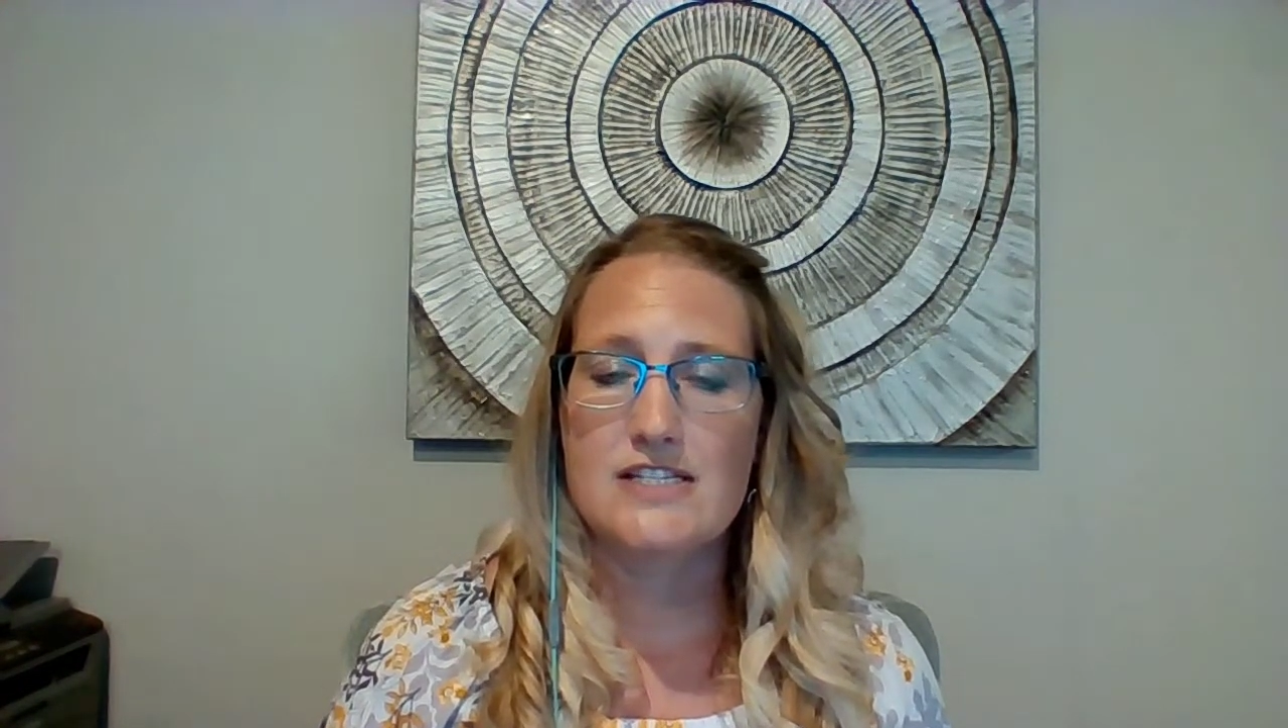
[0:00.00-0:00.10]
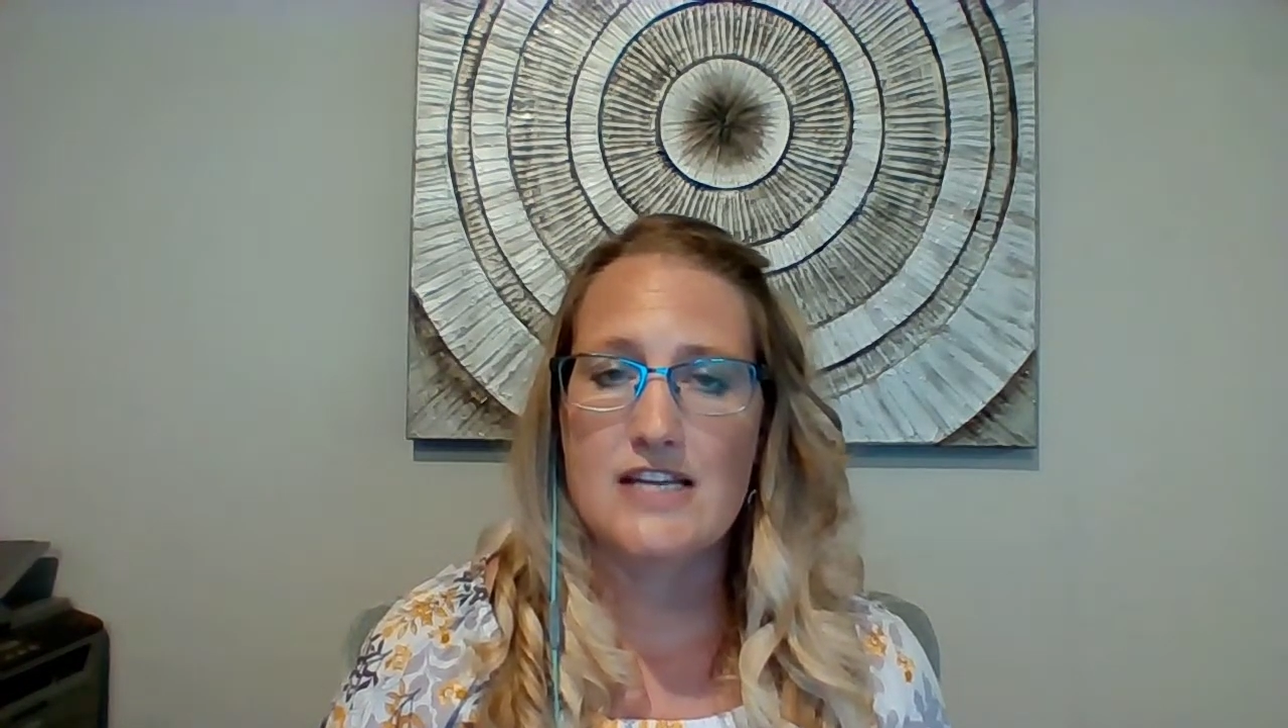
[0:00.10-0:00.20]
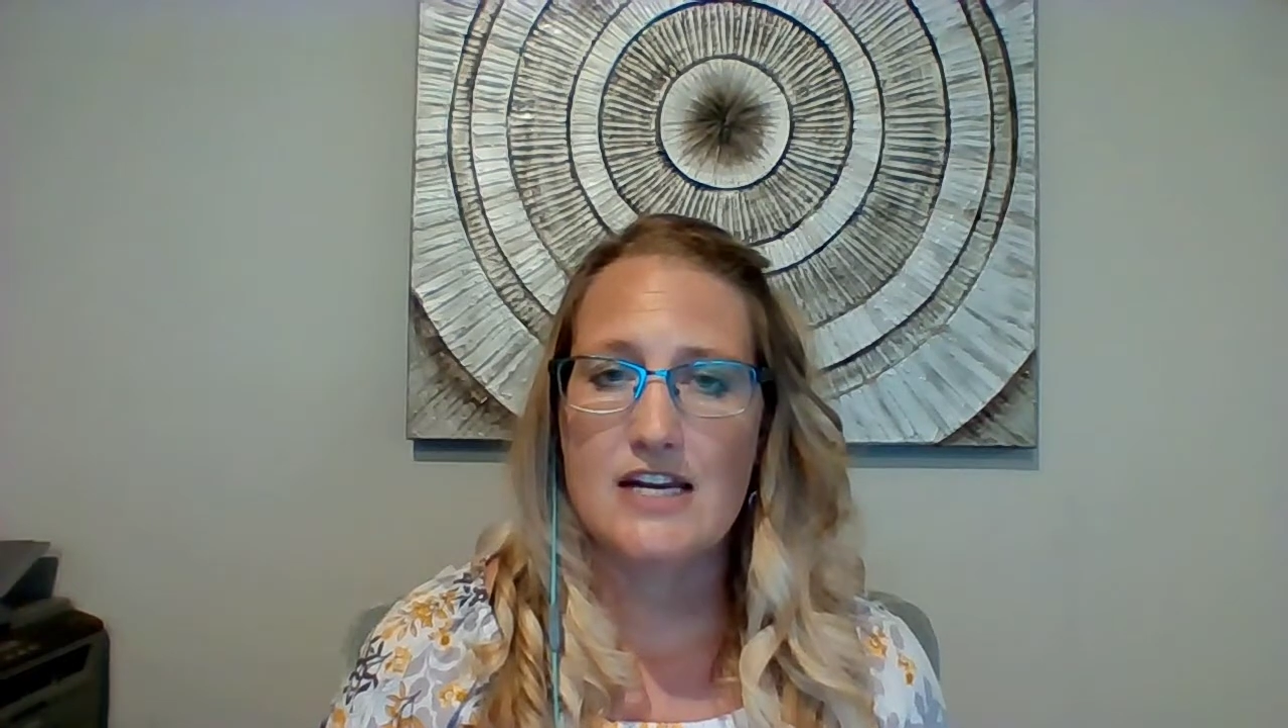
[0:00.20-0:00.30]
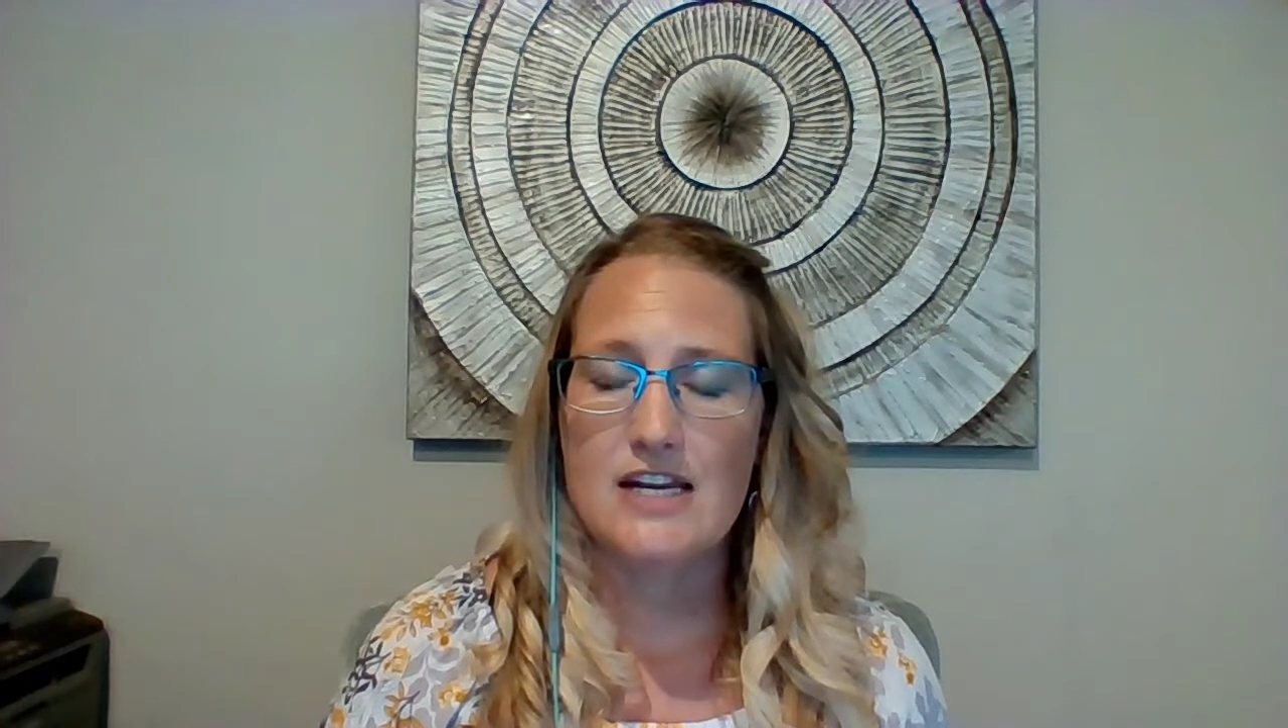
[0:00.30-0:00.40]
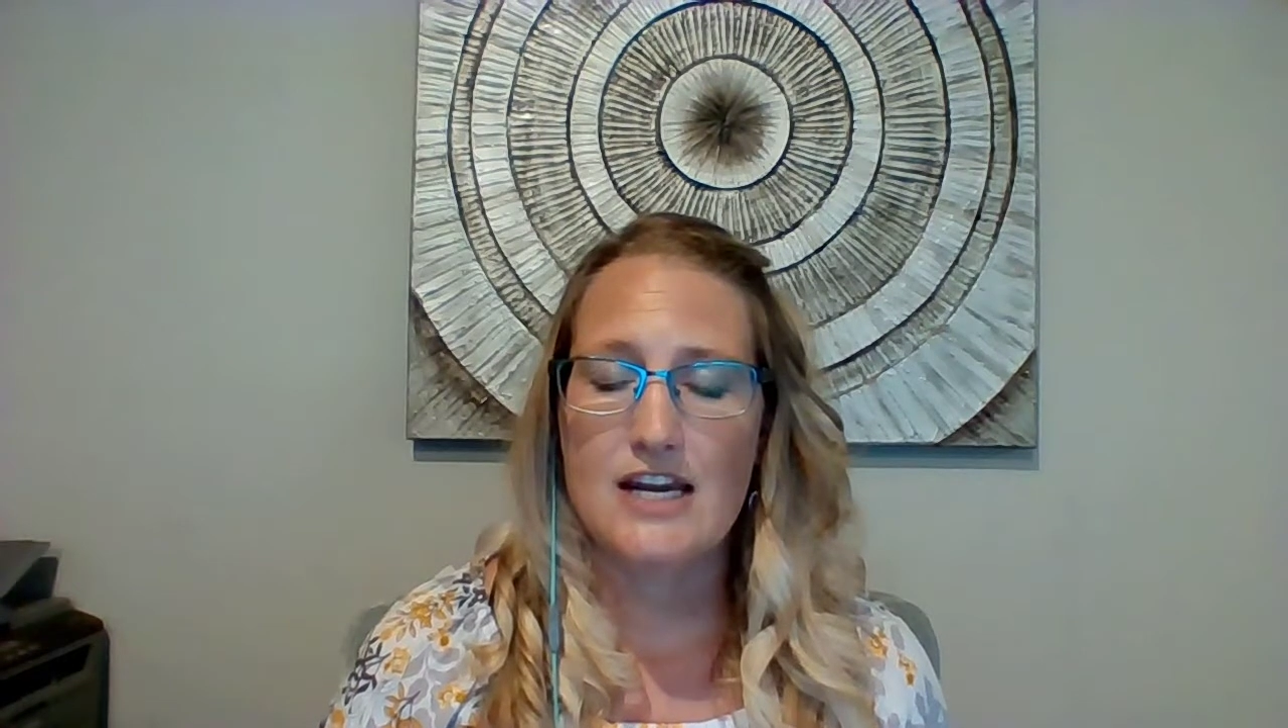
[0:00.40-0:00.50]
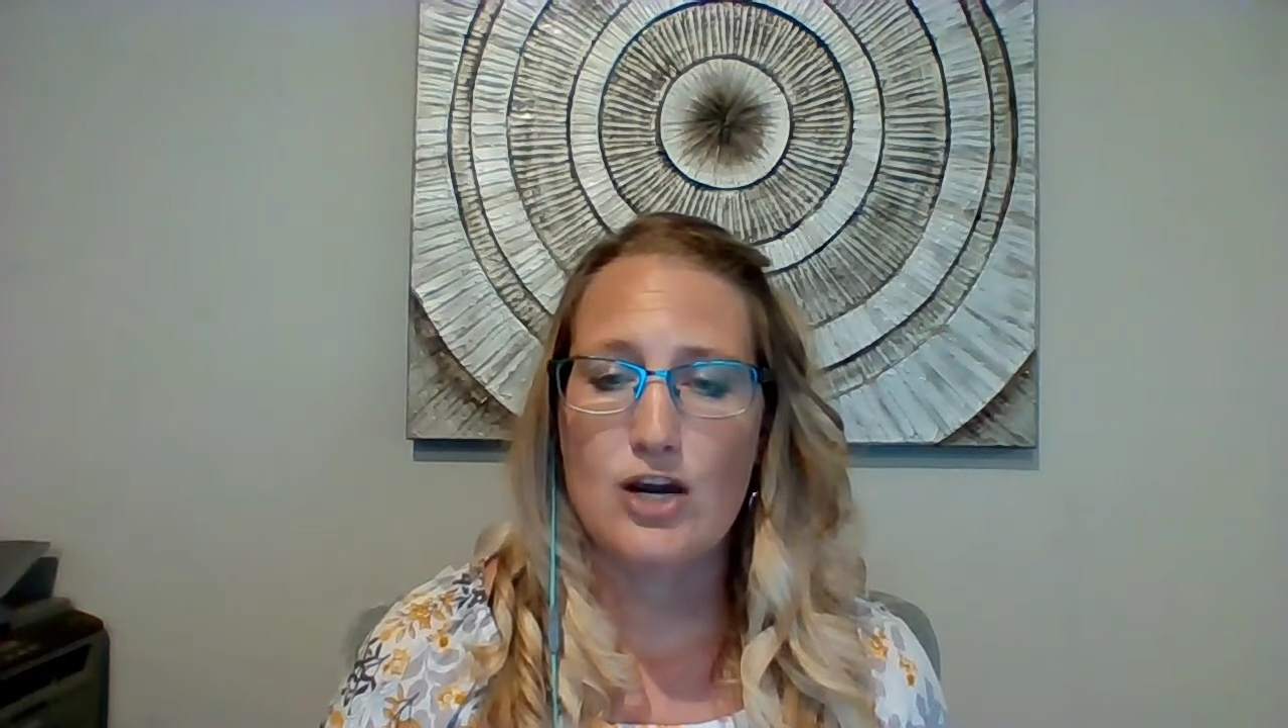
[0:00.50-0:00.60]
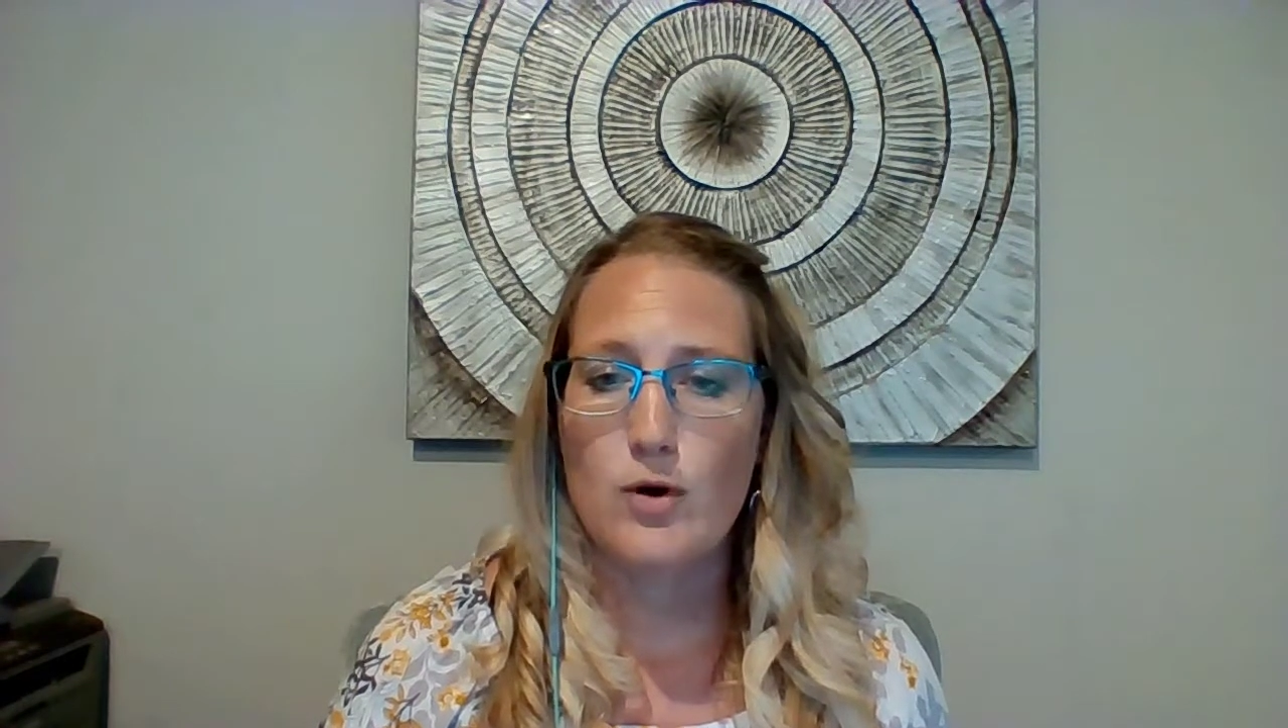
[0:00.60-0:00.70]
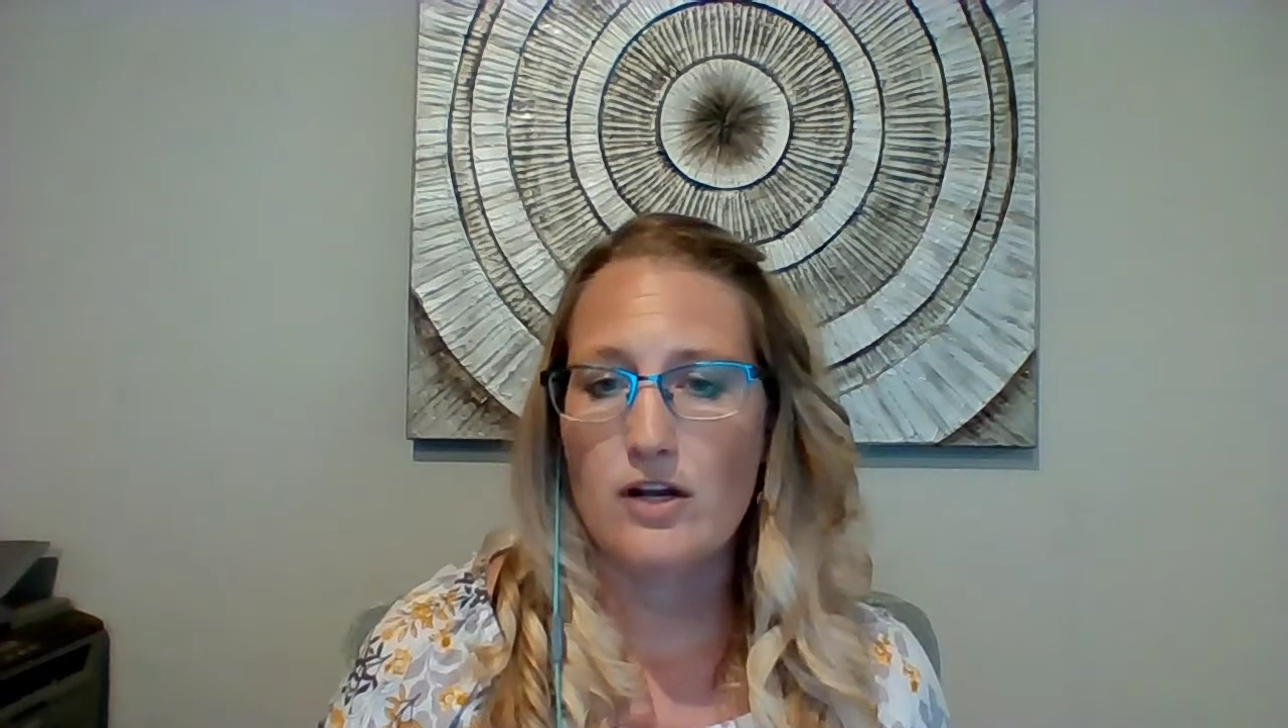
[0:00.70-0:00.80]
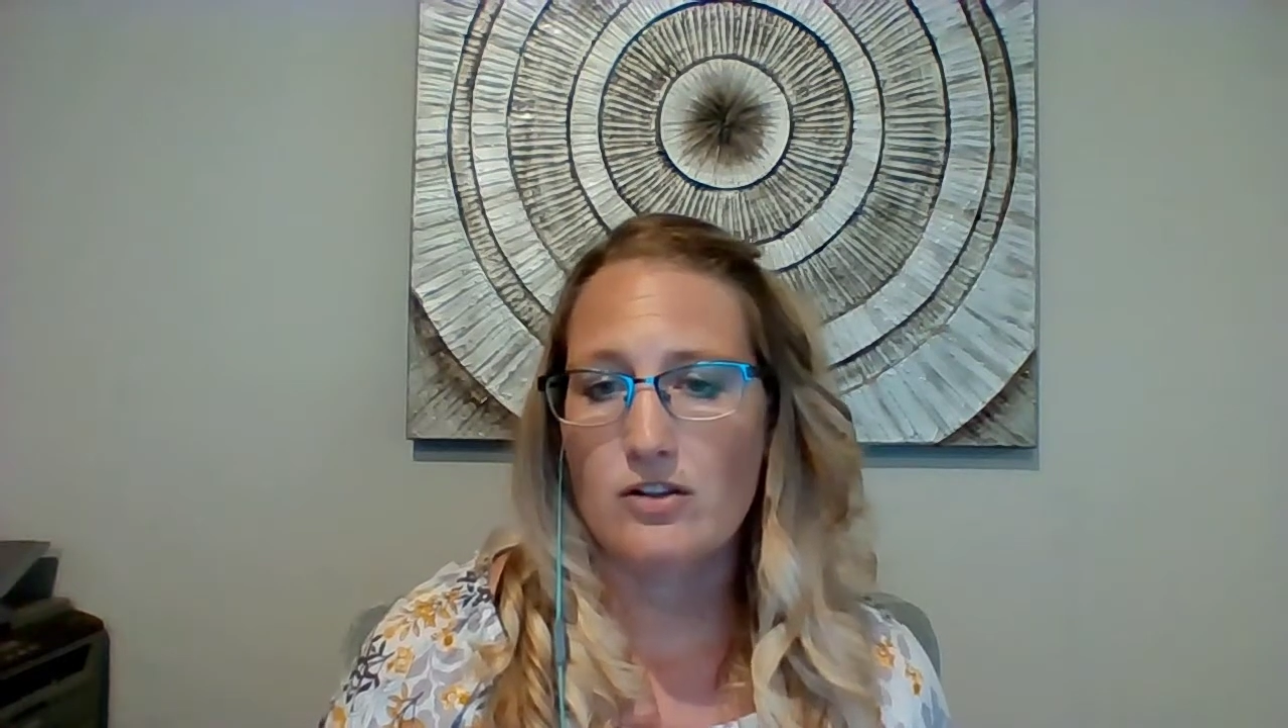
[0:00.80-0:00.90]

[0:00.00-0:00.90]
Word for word: send a quick